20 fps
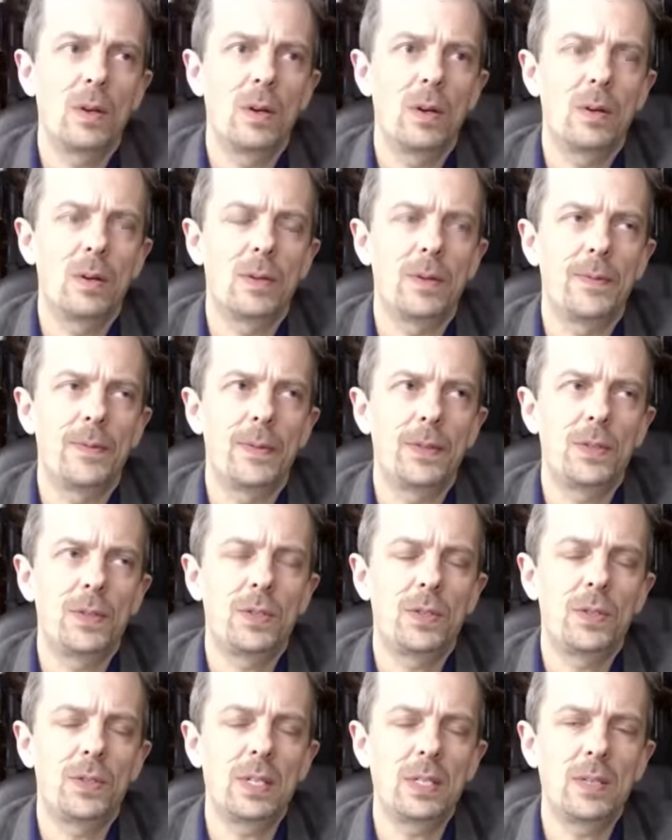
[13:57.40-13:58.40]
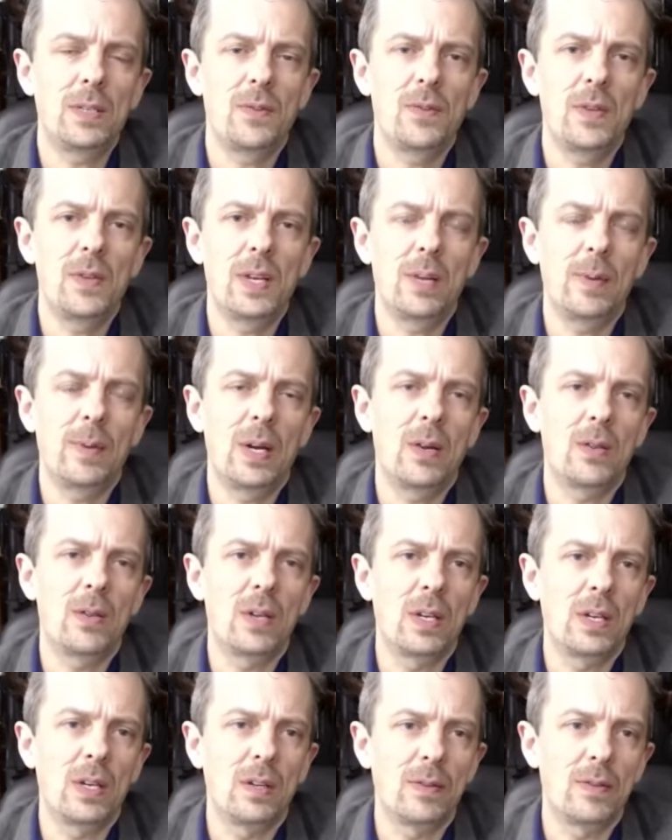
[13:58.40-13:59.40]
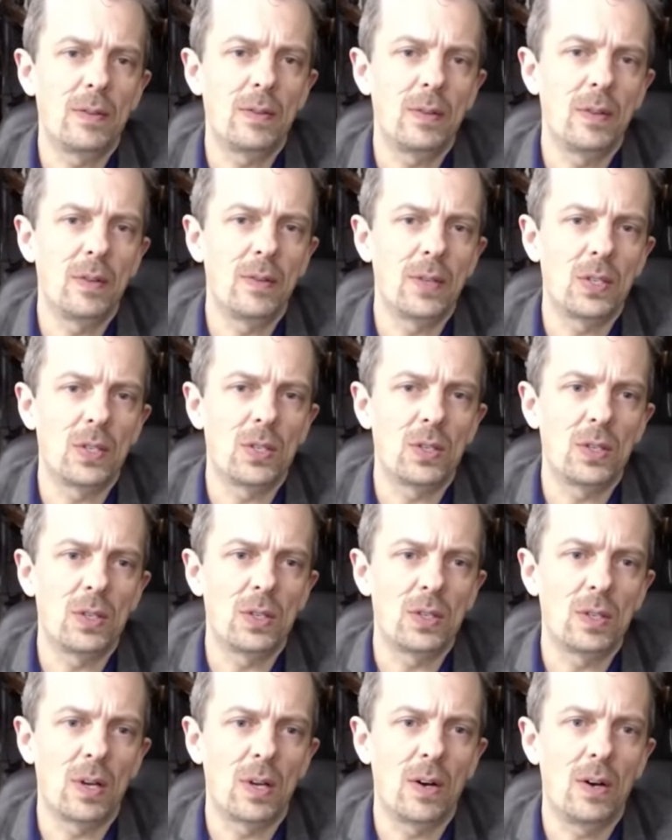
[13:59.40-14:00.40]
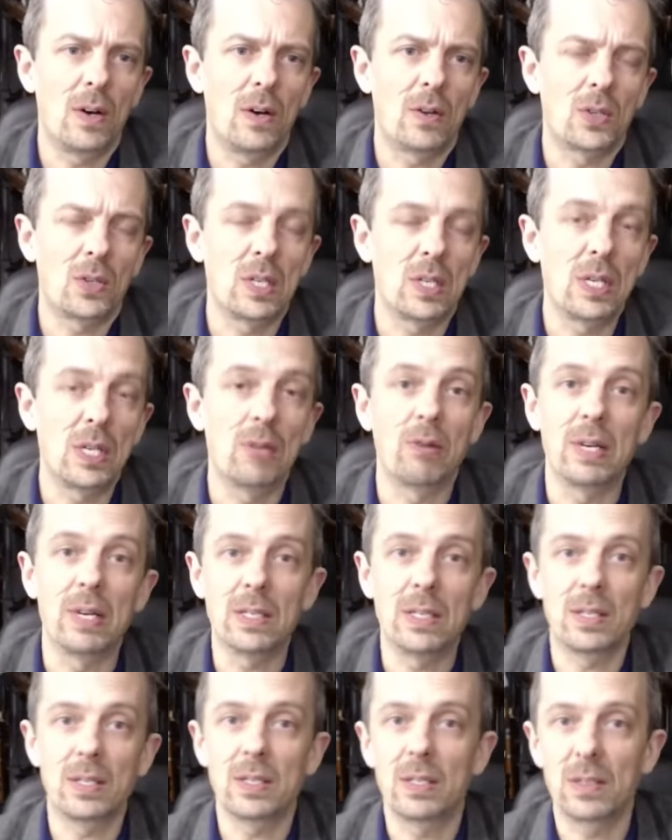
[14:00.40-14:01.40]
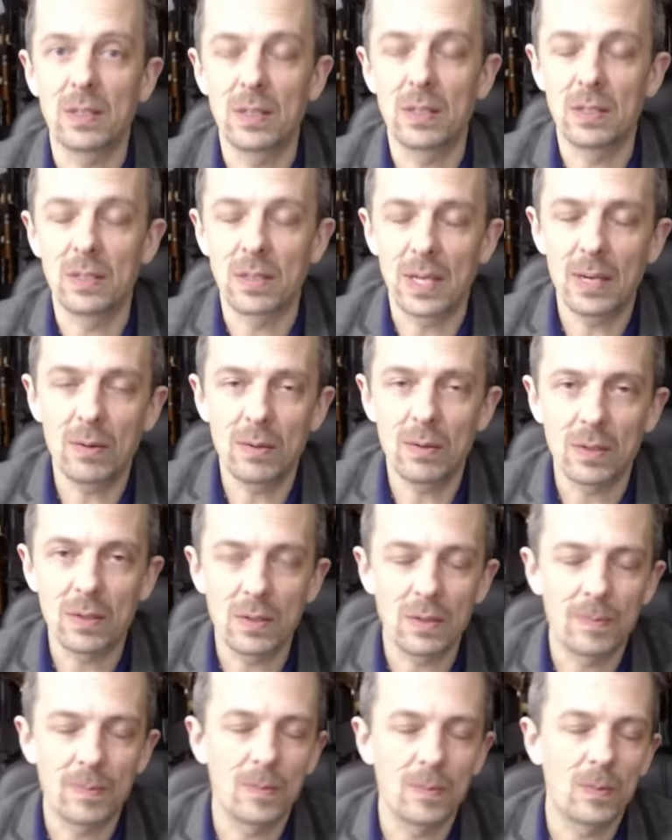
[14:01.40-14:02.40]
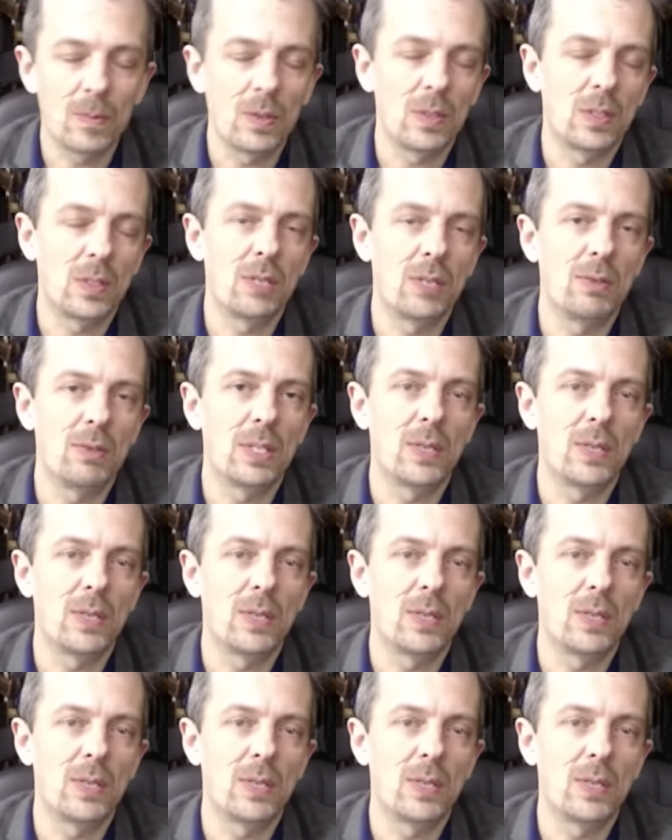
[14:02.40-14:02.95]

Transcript: The distinctive thing about the this this R series, as it turns out, there's a, a series of